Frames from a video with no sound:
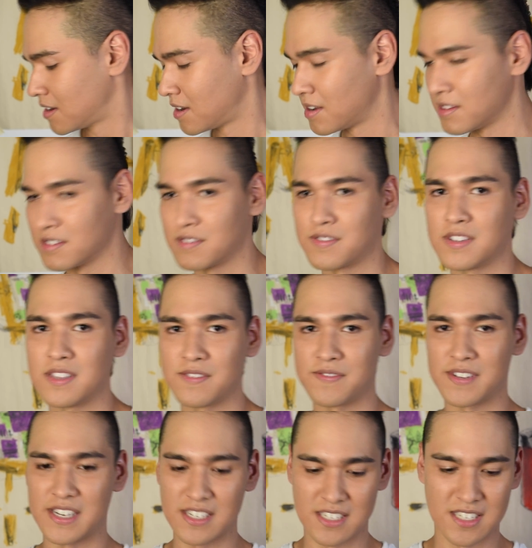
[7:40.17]
all over the
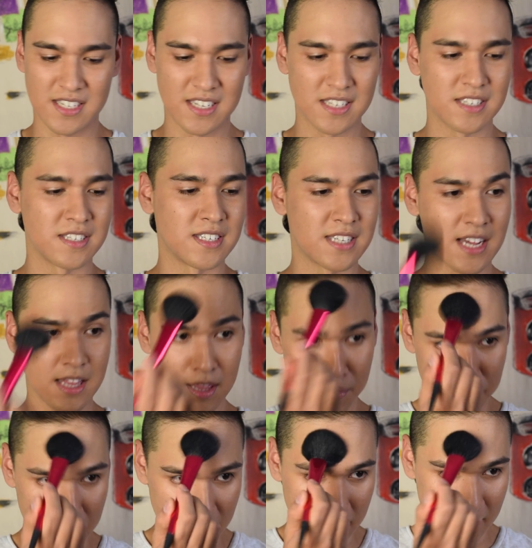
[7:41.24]
face to set the
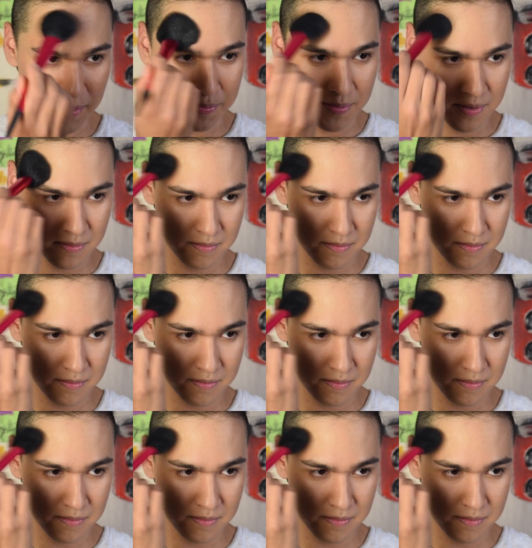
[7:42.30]
makeup.